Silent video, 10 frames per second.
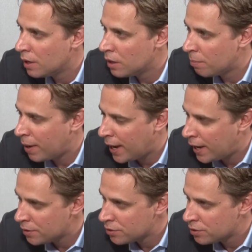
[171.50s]
the
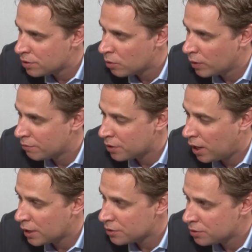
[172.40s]
past, we've
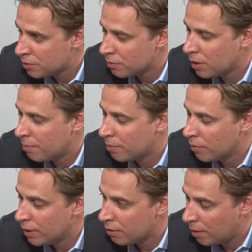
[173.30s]
talked
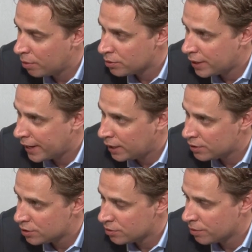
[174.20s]
about
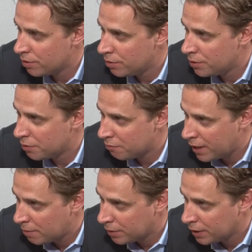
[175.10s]
dialysis with you and your
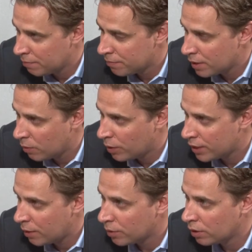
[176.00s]
family and what
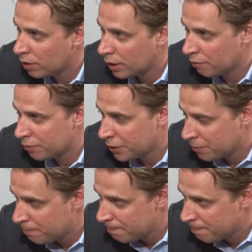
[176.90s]
that would look like for you.